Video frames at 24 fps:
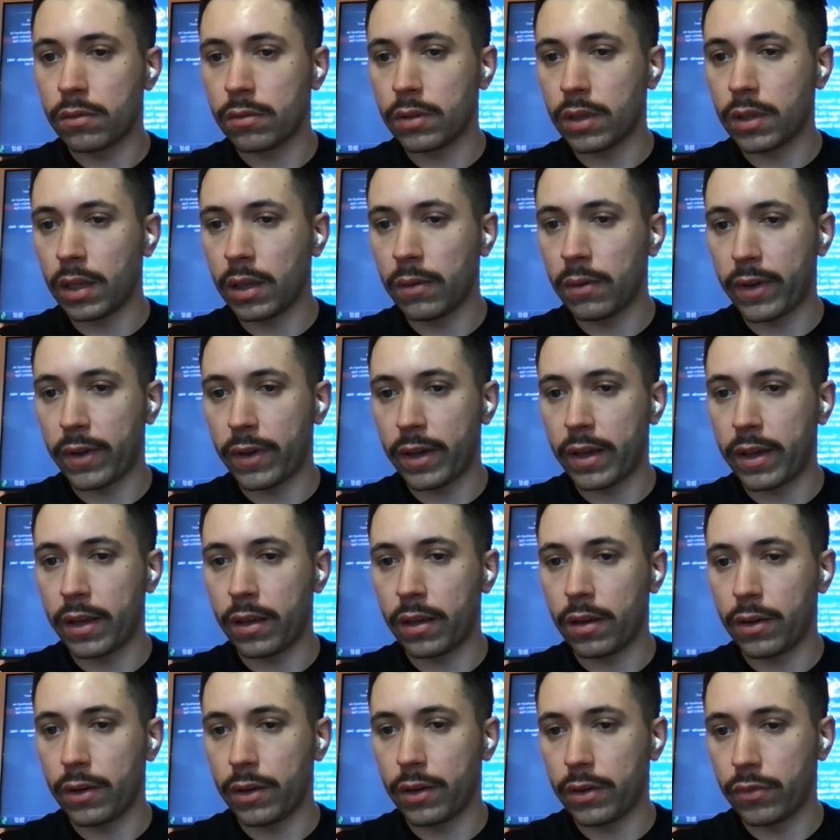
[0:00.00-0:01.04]
give a
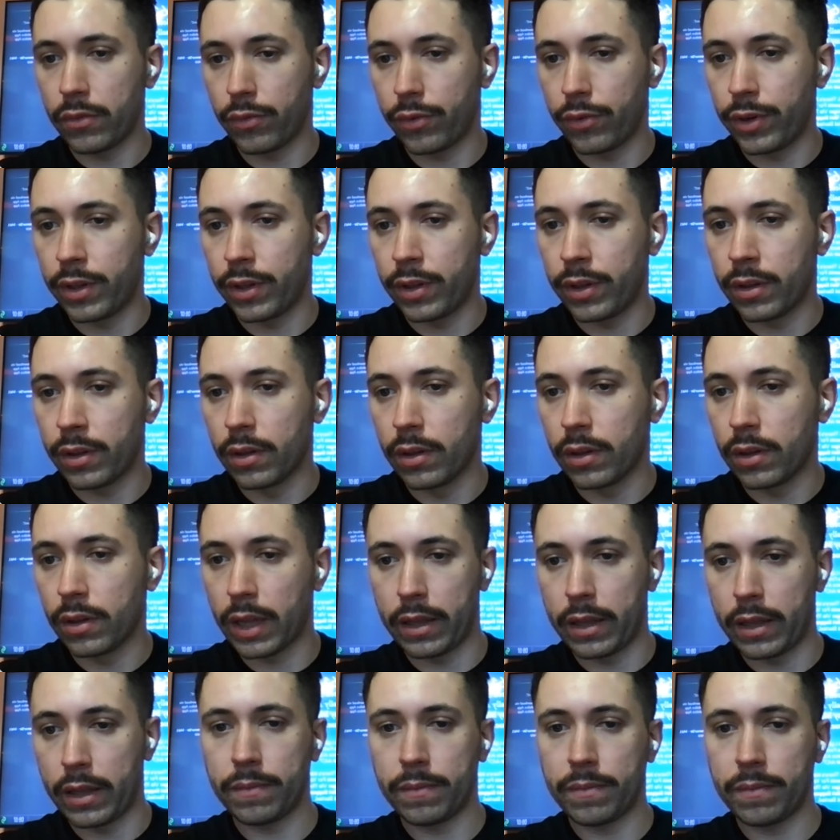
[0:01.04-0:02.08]
green
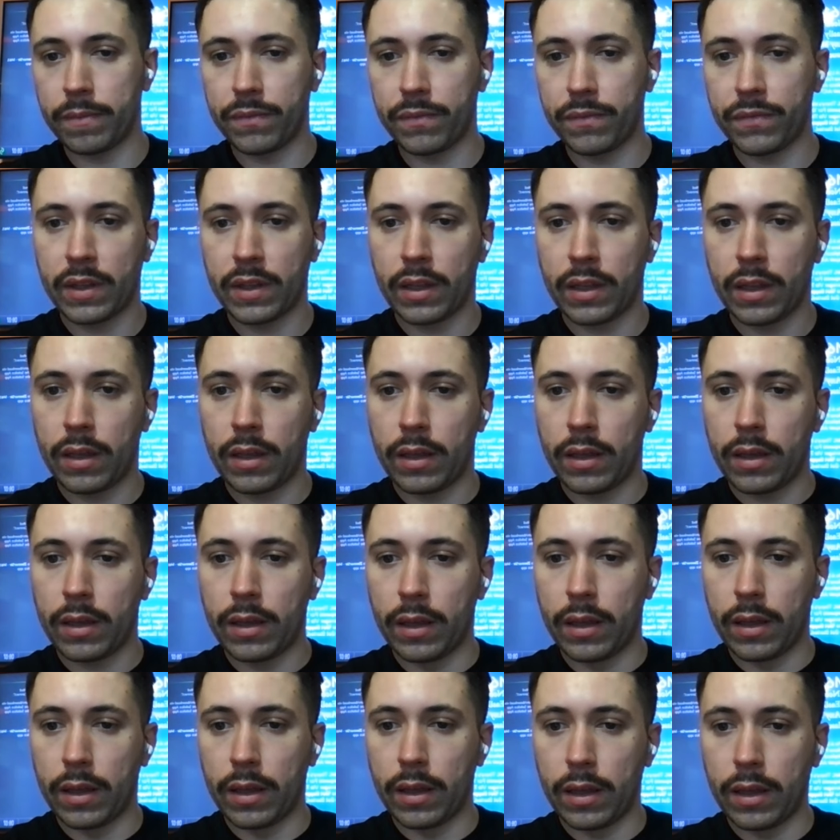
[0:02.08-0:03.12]
light.
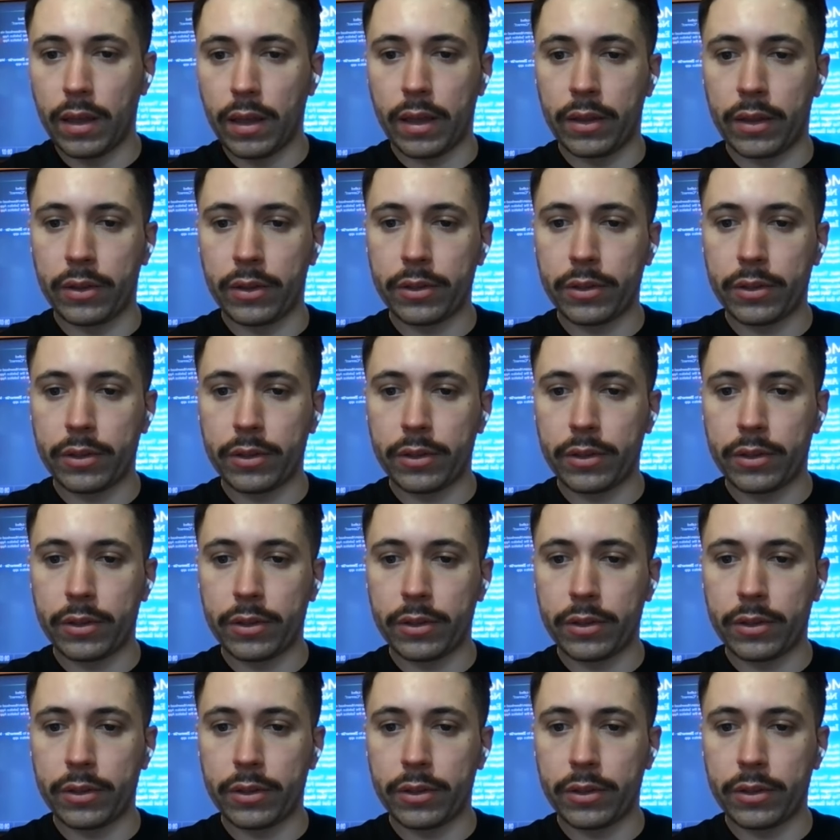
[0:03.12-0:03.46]
And